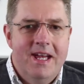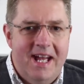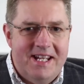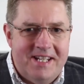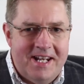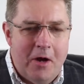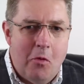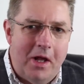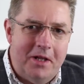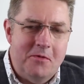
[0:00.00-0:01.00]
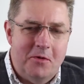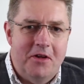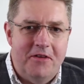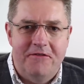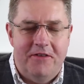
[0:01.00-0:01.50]
Hi, it's Ian here. Welcome to
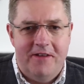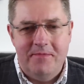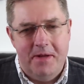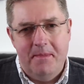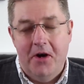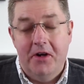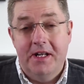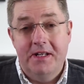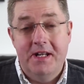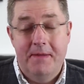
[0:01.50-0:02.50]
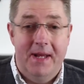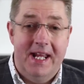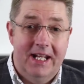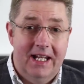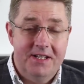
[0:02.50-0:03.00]
another 5-minute marketing tip.
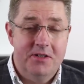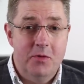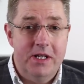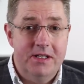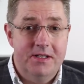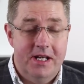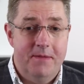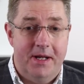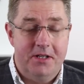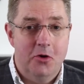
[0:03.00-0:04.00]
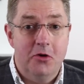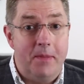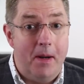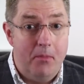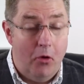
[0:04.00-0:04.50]
In last week's tip, I talked
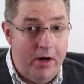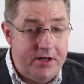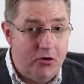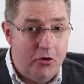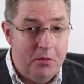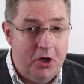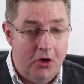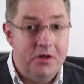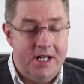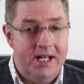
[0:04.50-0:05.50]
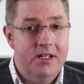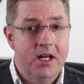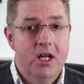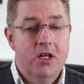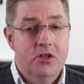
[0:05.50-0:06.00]
about breadcrumb content.
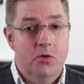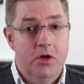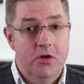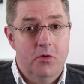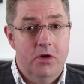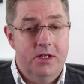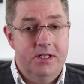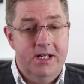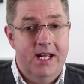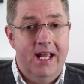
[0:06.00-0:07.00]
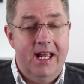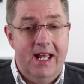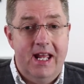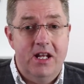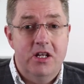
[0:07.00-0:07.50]
So in other words, taking
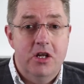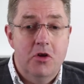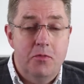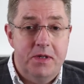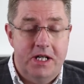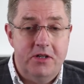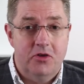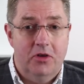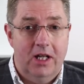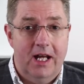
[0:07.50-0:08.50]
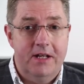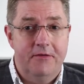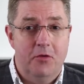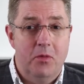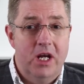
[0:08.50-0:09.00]
a new potential client
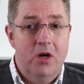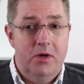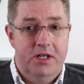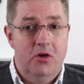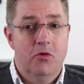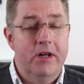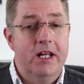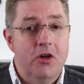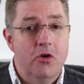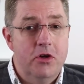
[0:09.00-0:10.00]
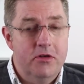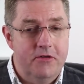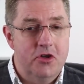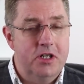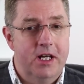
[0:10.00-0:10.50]
from where they don't really know you, they've
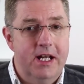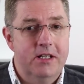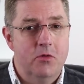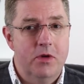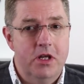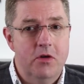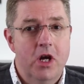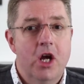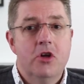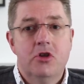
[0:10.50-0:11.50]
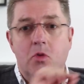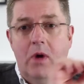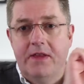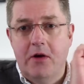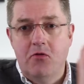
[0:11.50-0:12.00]
just connected with you, to
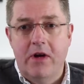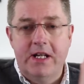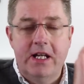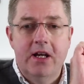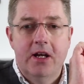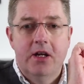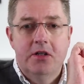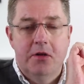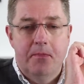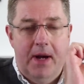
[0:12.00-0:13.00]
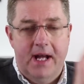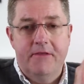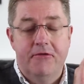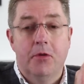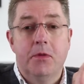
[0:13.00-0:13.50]
where they're ready to buy
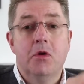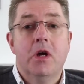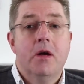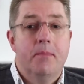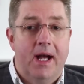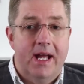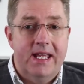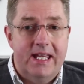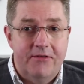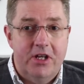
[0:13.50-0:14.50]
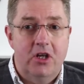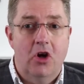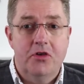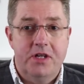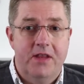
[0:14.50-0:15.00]
from you by giving
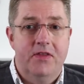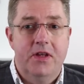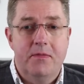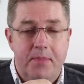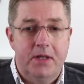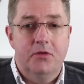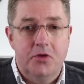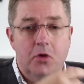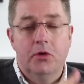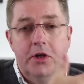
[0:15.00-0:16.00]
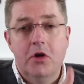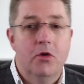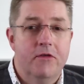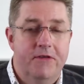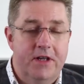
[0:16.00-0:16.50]
content that builds all the know
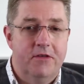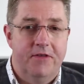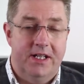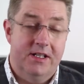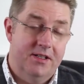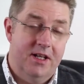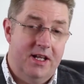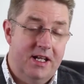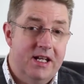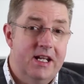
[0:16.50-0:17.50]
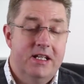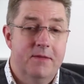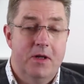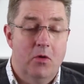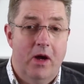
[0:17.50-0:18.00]
and feel factors that they need to
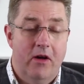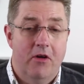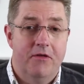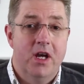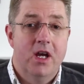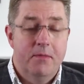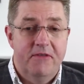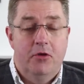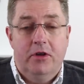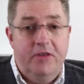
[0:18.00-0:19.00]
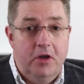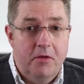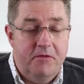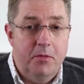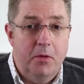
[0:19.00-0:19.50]
be aware of before they feel
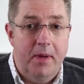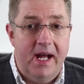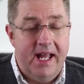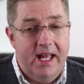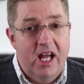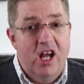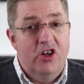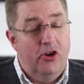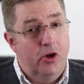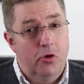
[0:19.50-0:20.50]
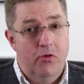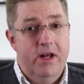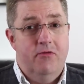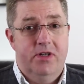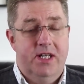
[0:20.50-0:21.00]
comfortable buying. Got a
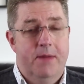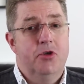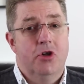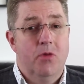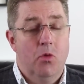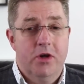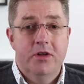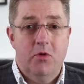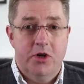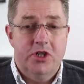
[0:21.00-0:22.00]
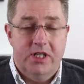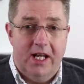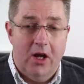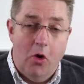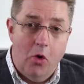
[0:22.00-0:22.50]
great reception, but one of the questions
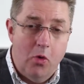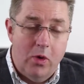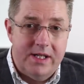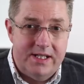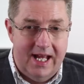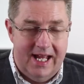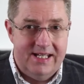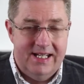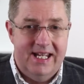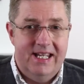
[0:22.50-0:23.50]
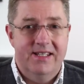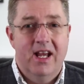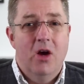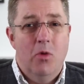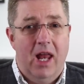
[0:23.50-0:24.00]
I always get is,
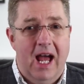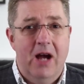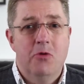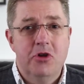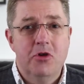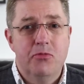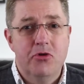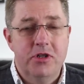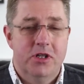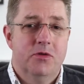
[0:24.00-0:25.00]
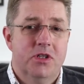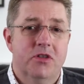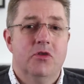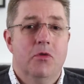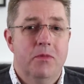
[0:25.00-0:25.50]
well, how do you produce
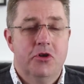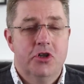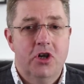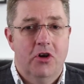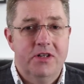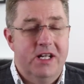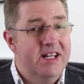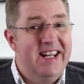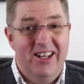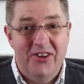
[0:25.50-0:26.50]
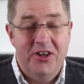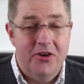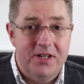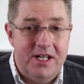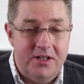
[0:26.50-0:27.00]
so much content? You need a lot of
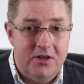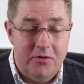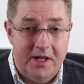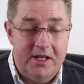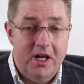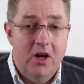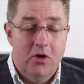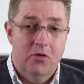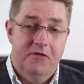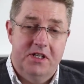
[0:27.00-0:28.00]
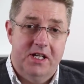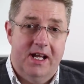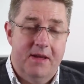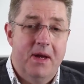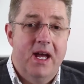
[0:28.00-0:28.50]
content to do that over
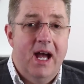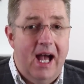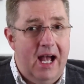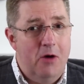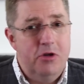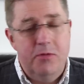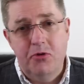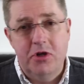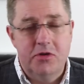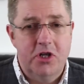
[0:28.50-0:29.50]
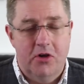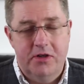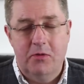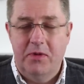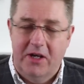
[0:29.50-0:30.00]
time. How do you produce
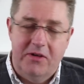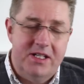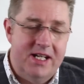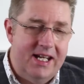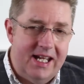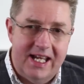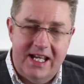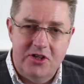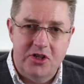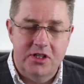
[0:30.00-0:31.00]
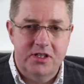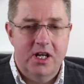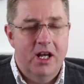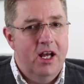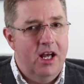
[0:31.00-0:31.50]
content without it taking ages?
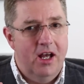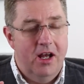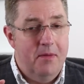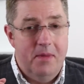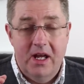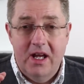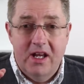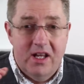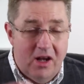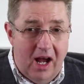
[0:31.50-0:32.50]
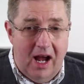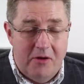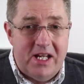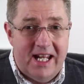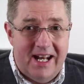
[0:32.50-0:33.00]
How
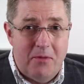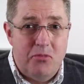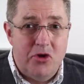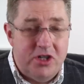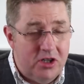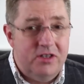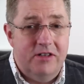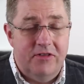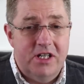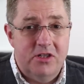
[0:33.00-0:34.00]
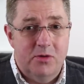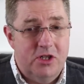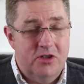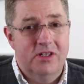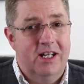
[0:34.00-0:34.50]
do you get it out productively so it
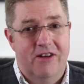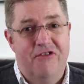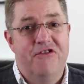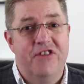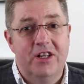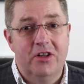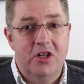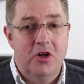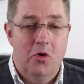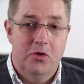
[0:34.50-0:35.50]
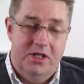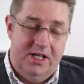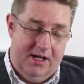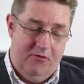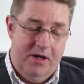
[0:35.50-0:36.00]
doesn't kind of fill your
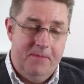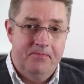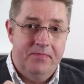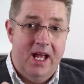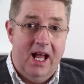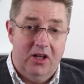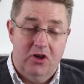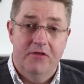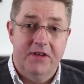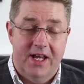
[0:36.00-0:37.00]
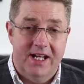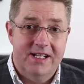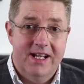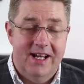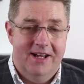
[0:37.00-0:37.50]
diary? I'll cover
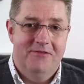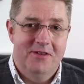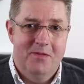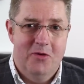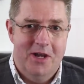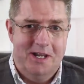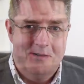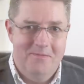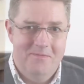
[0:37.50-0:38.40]
that after the break.